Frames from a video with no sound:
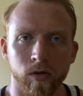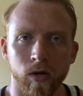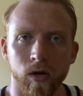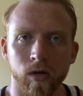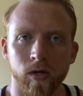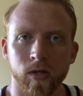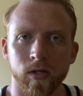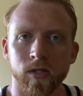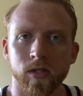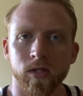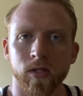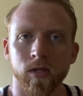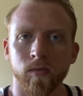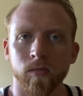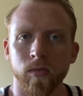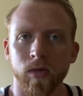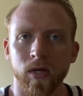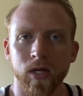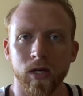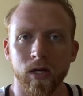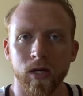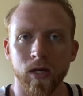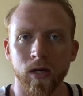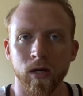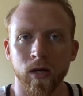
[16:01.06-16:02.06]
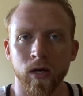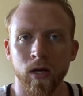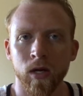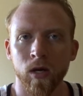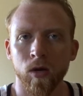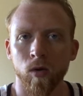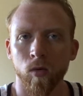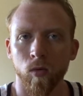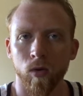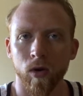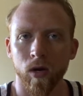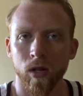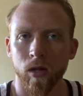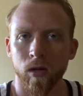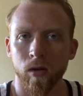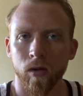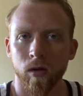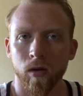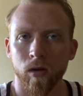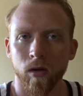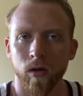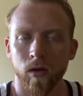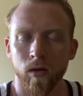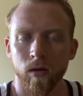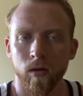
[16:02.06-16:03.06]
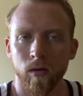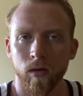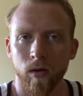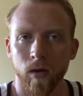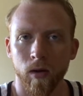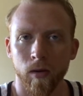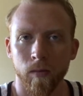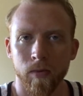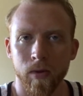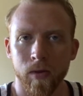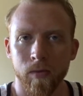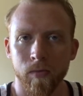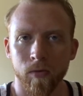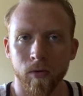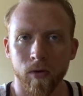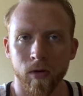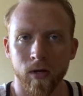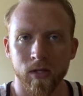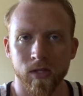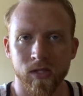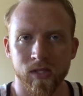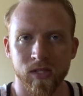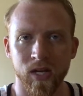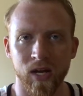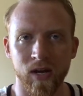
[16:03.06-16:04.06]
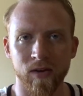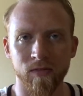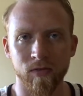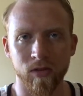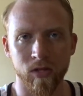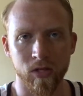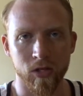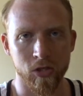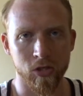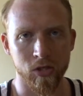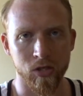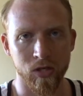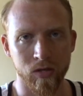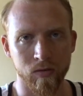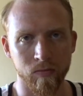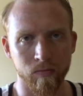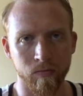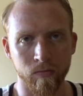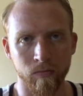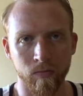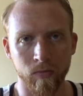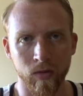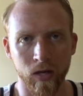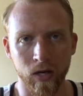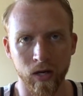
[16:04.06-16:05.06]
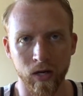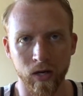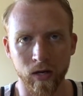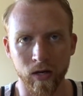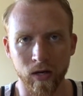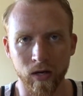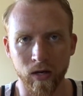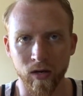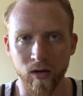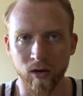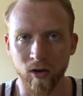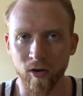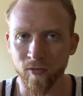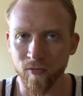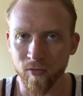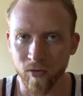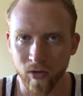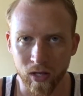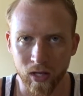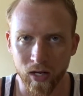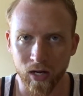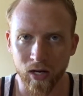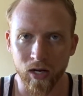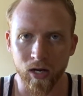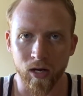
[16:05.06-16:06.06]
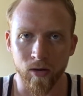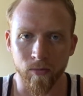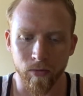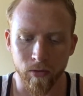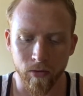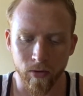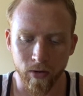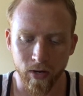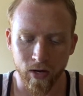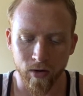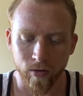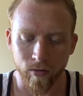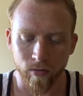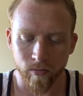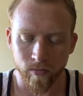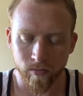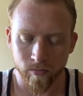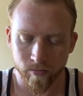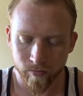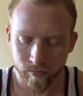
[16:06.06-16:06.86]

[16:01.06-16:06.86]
talk to somebody, one of the people on staff in the gym, and hopefully they can help you out.